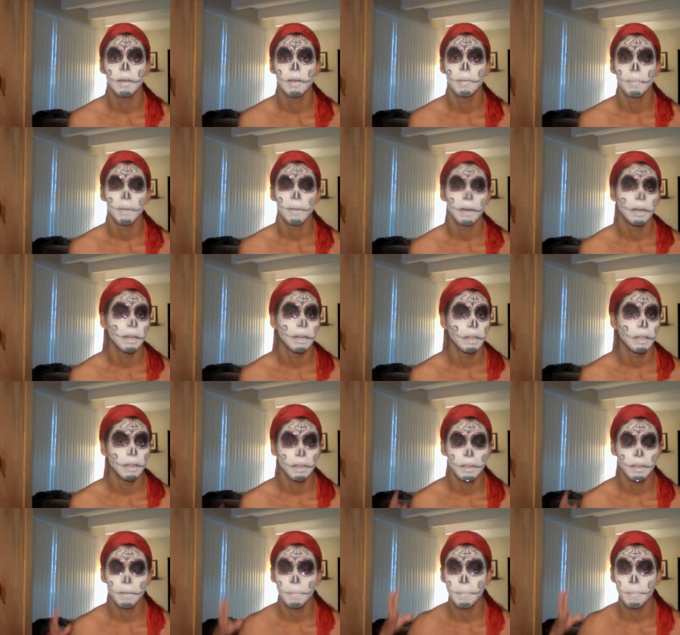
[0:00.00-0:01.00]
But
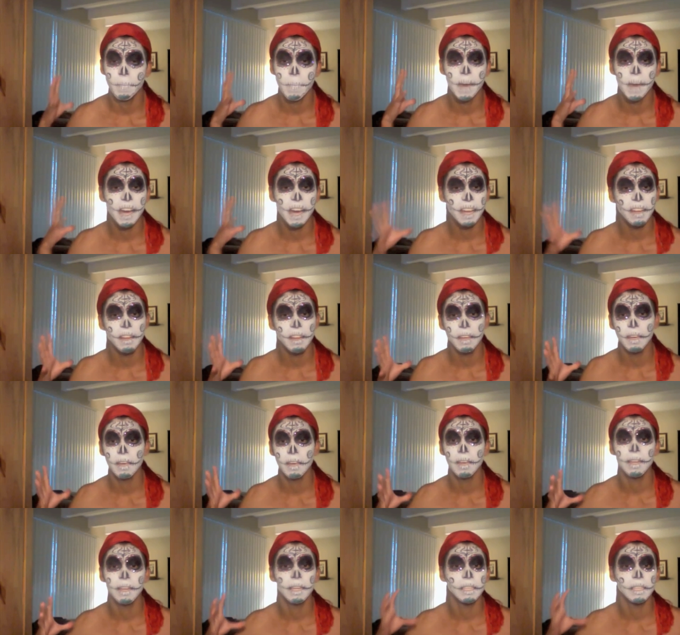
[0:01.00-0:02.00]
the main
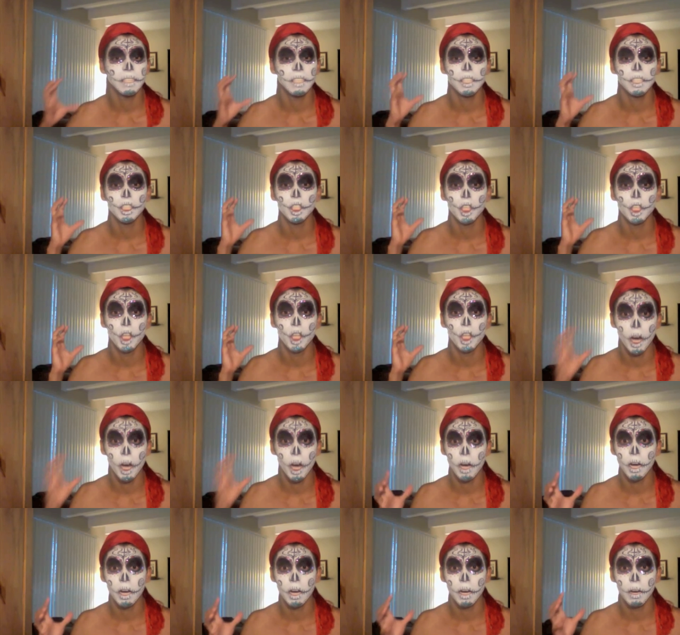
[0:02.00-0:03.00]
thing, this is
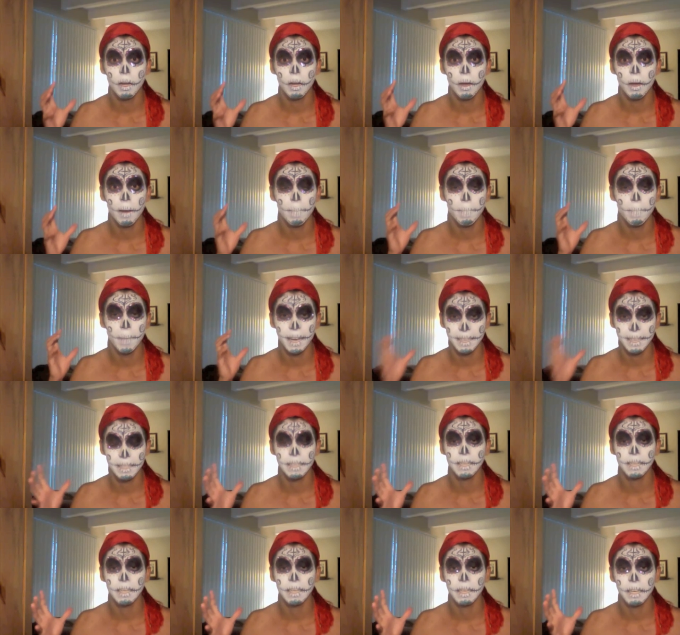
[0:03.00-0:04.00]
not a
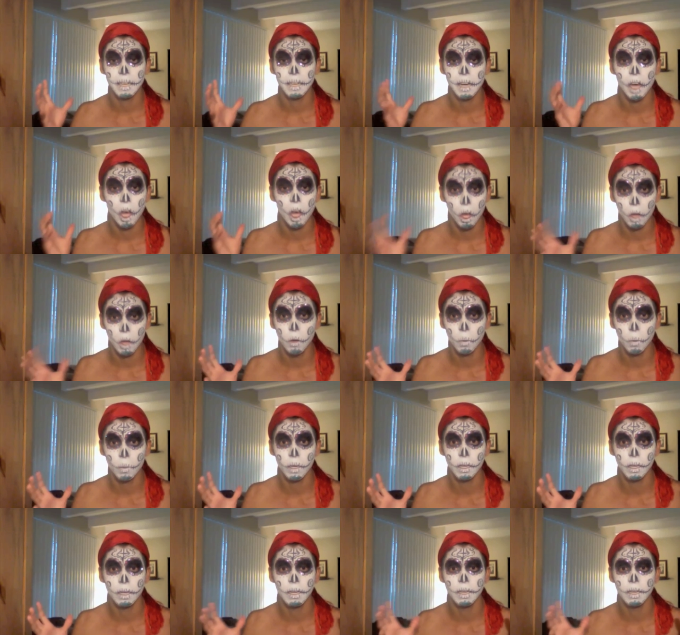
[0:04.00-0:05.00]
Mexican
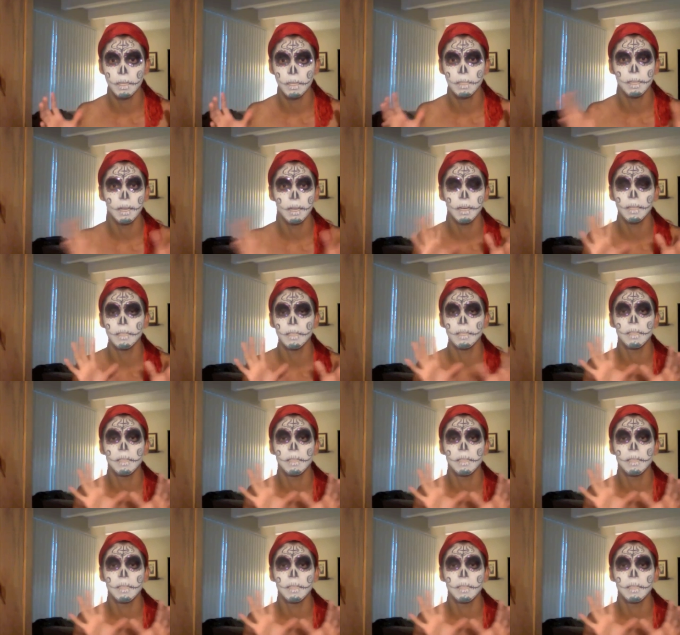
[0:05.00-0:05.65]
Halloween. That is